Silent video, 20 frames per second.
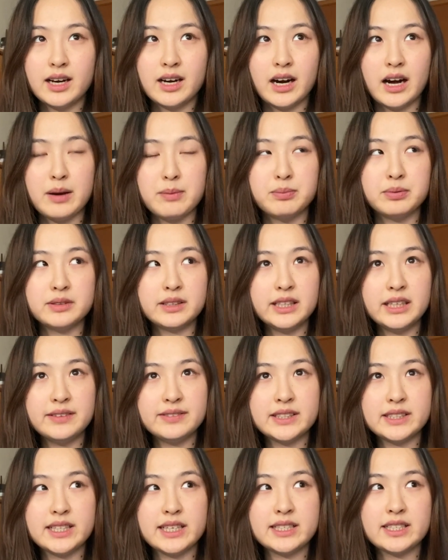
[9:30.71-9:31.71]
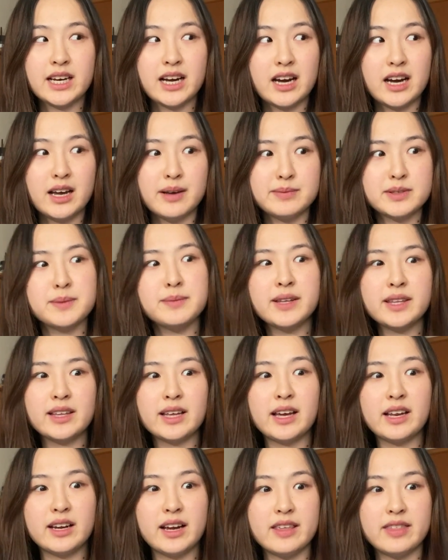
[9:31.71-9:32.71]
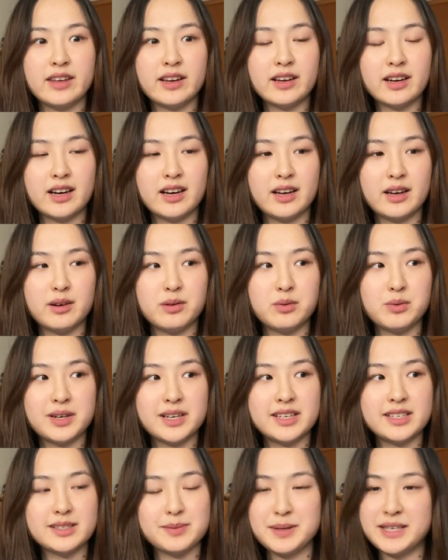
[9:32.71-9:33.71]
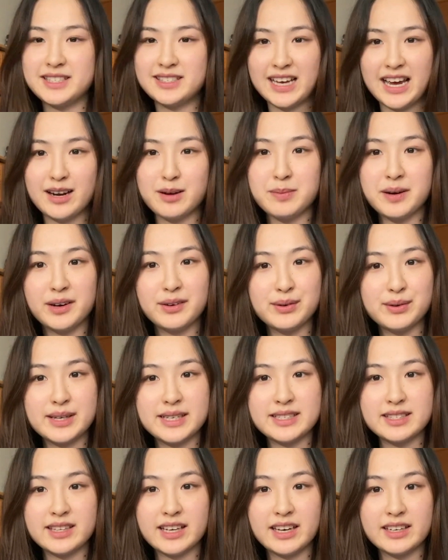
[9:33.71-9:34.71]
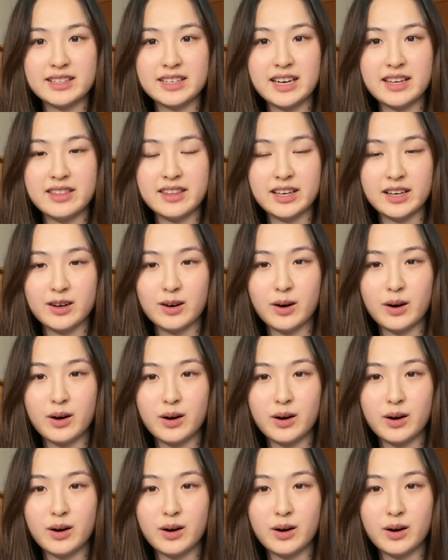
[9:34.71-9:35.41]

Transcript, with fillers: I believe at that time, something that I think I was a bit sad about was that I think